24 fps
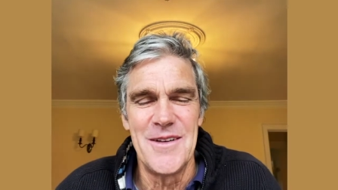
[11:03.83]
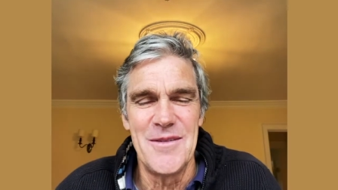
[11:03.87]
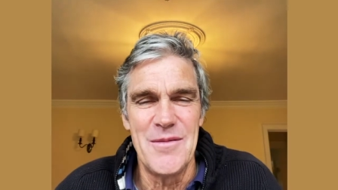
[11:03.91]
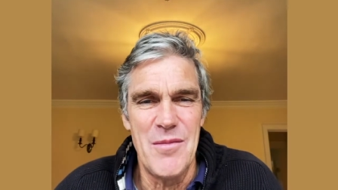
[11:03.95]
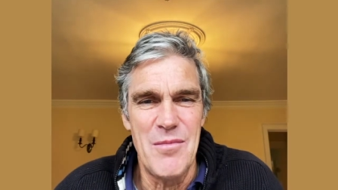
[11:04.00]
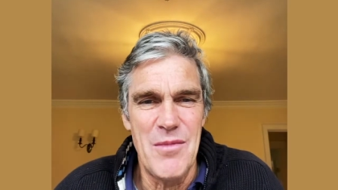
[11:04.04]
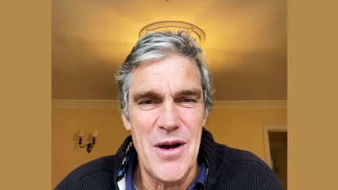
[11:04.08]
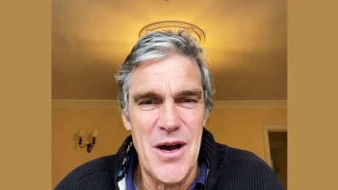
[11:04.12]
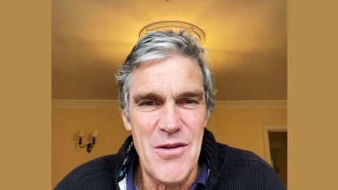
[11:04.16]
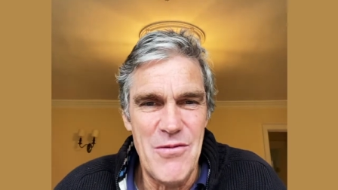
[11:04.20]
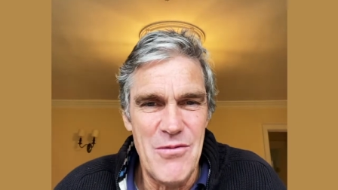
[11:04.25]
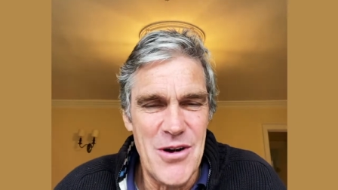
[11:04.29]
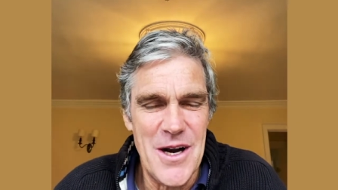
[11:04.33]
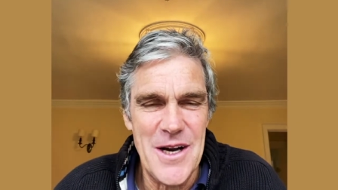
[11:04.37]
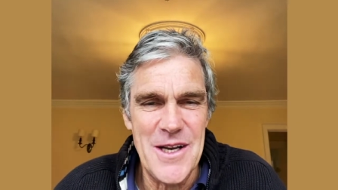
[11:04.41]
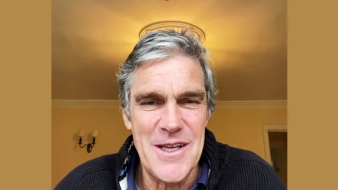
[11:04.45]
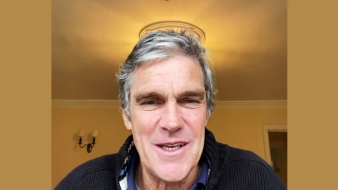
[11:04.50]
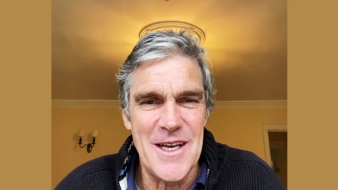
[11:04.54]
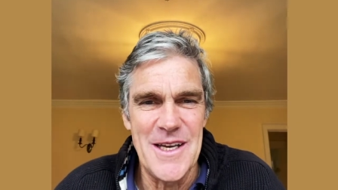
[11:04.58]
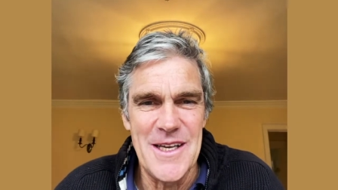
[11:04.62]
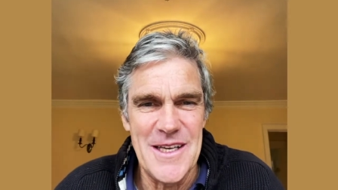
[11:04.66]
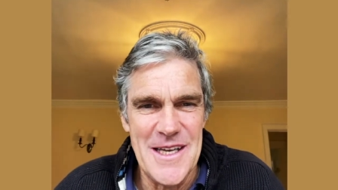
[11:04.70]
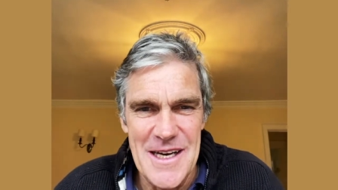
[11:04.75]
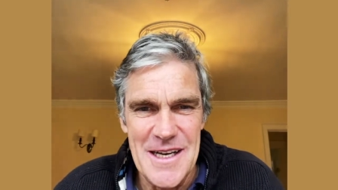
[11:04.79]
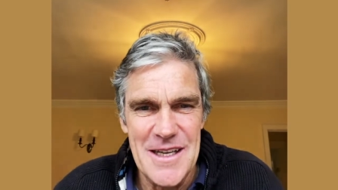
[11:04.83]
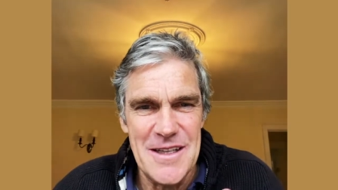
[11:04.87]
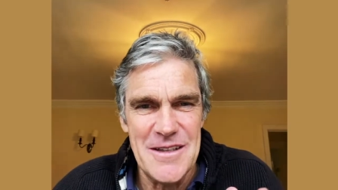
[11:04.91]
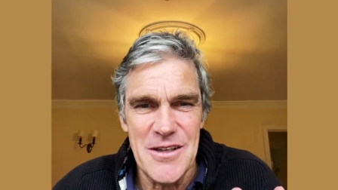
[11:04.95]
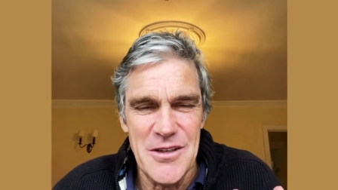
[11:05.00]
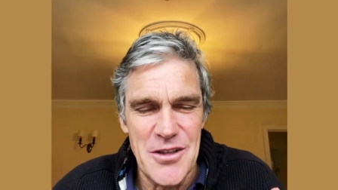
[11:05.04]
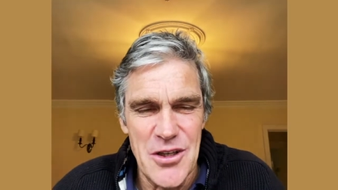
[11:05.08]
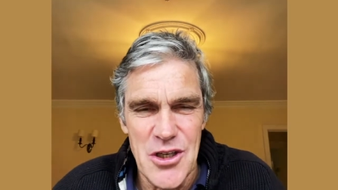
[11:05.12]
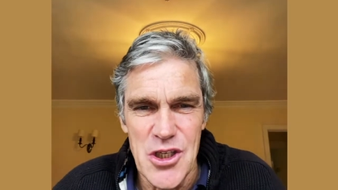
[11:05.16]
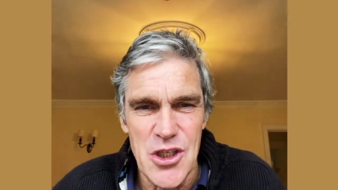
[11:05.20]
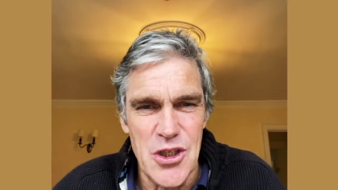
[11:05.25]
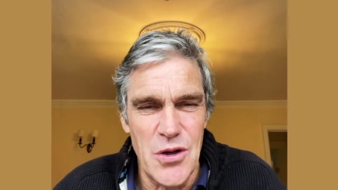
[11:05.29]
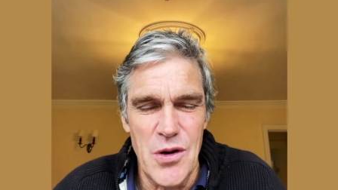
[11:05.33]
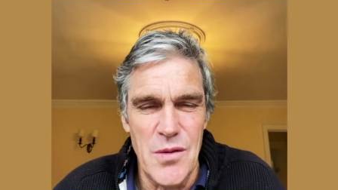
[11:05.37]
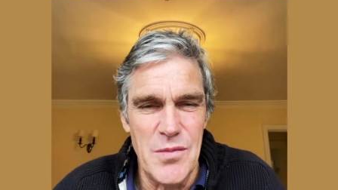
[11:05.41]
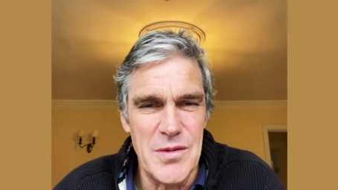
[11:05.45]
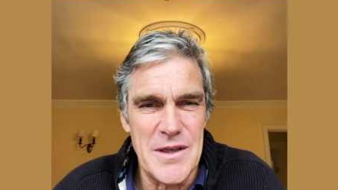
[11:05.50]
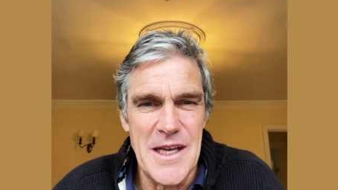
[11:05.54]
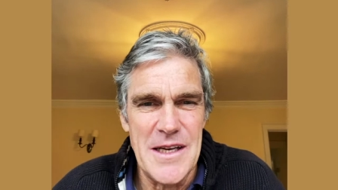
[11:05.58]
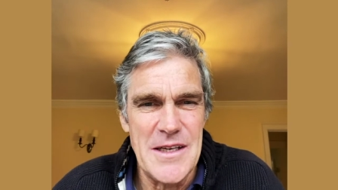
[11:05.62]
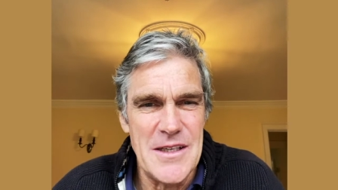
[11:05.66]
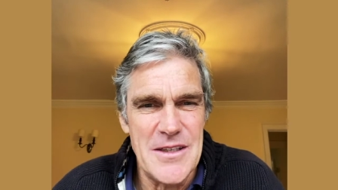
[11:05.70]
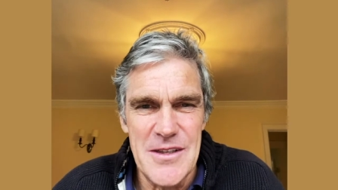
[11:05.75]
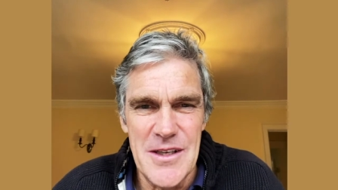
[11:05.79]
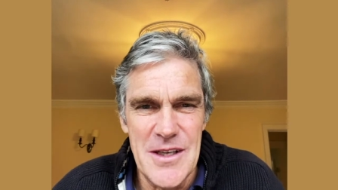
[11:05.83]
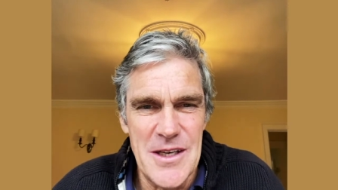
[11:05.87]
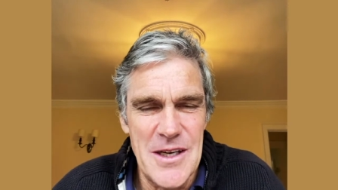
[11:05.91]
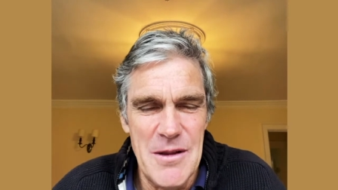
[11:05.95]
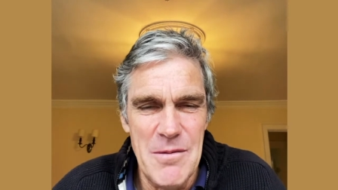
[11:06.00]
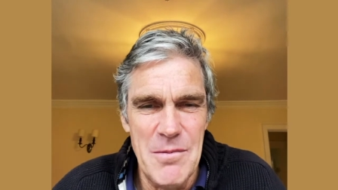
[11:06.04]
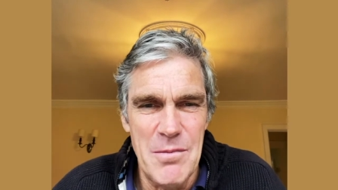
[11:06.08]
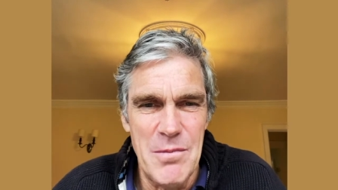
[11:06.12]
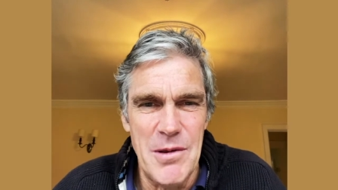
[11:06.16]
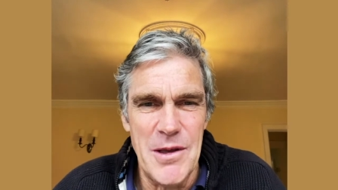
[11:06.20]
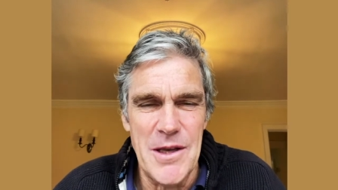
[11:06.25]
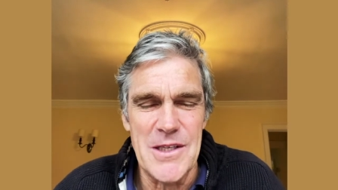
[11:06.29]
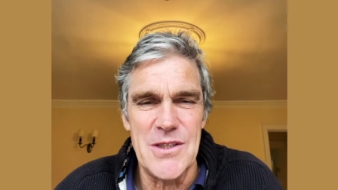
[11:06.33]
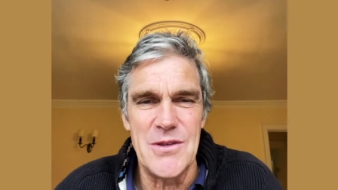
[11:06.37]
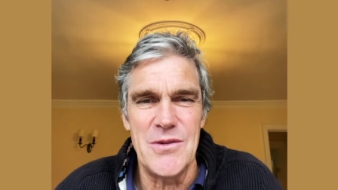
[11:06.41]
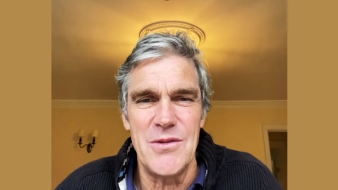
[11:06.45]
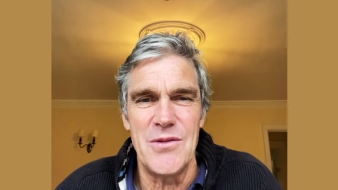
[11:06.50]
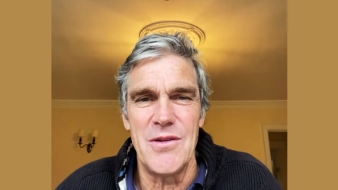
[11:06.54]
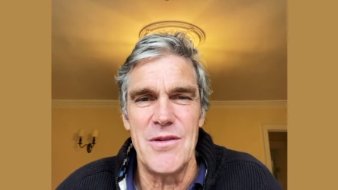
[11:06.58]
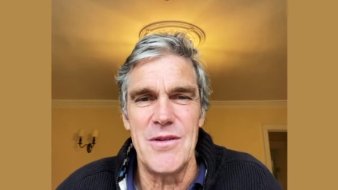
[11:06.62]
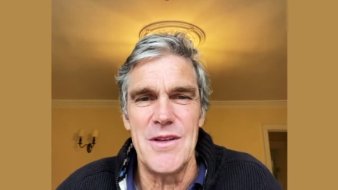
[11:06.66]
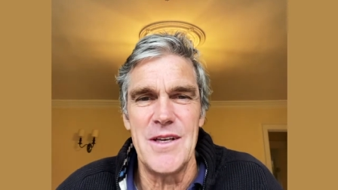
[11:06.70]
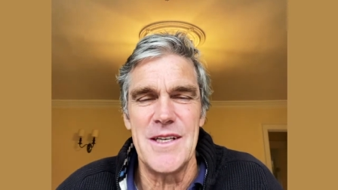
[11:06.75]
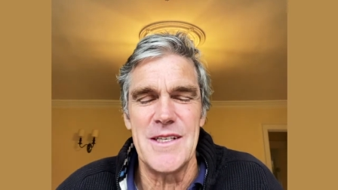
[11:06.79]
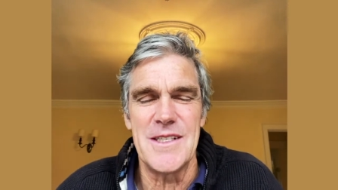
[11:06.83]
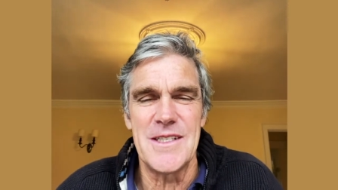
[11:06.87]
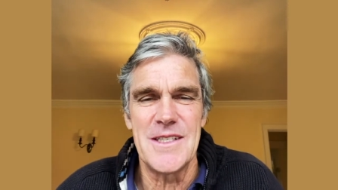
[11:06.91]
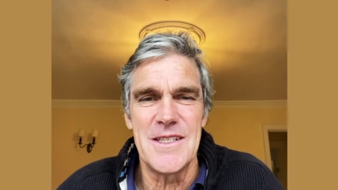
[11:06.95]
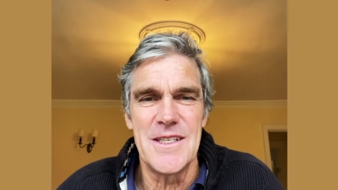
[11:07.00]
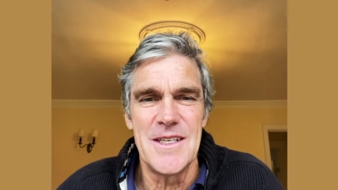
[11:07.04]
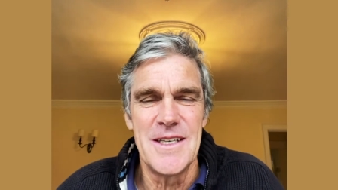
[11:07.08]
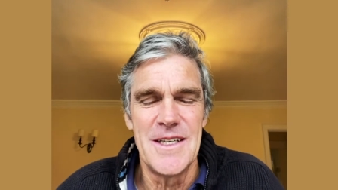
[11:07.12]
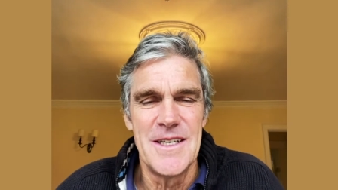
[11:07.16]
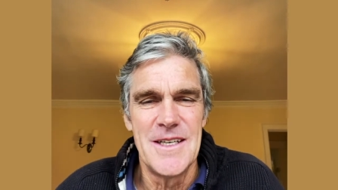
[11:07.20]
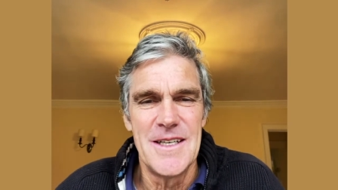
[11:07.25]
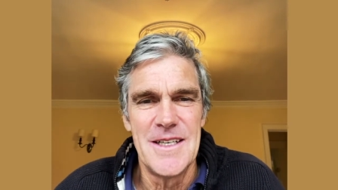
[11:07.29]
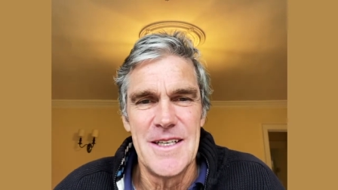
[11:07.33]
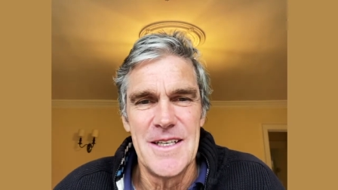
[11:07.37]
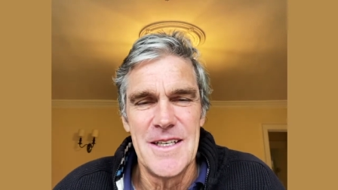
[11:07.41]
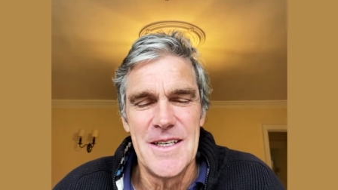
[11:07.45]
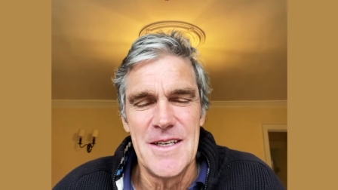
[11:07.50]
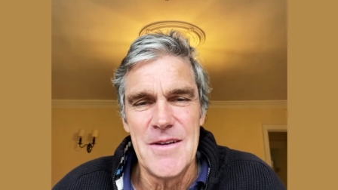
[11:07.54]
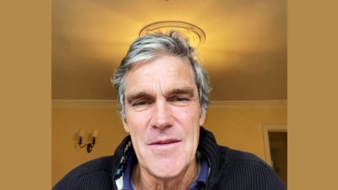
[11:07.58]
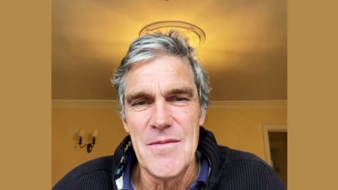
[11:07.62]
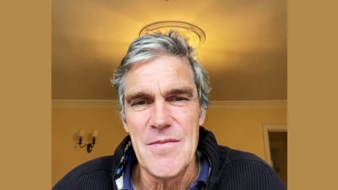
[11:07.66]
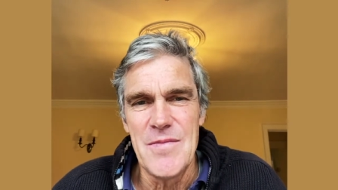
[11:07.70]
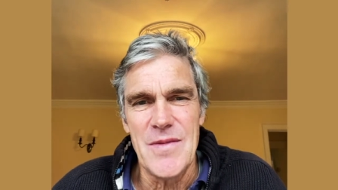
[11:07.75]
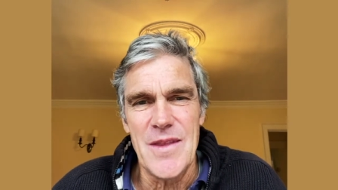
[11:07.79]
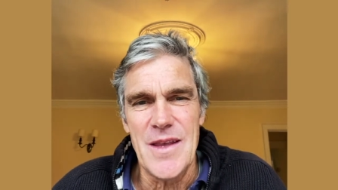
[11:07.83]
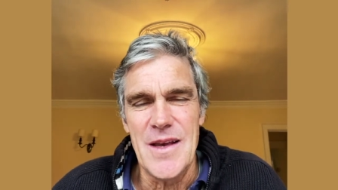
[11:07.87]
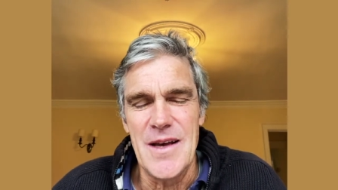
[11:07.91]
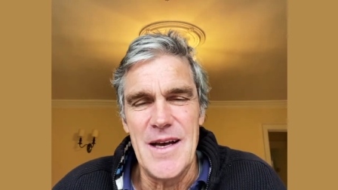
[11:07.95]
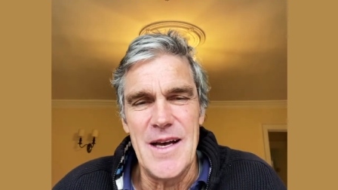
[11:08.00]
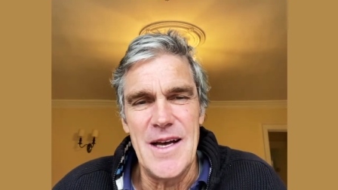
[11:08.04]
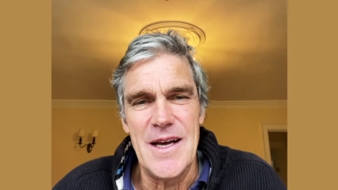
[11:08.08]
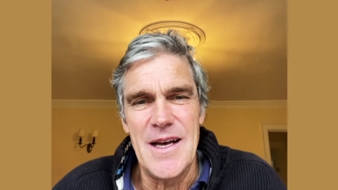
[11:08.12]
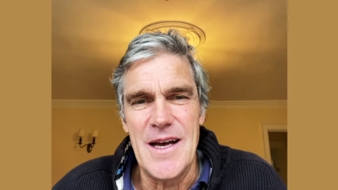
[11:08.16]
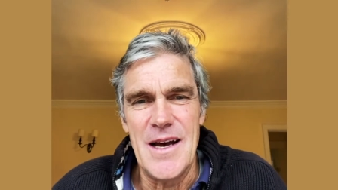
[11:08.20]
my running and getting to the top, getting to the Olympics and all of this. Uh,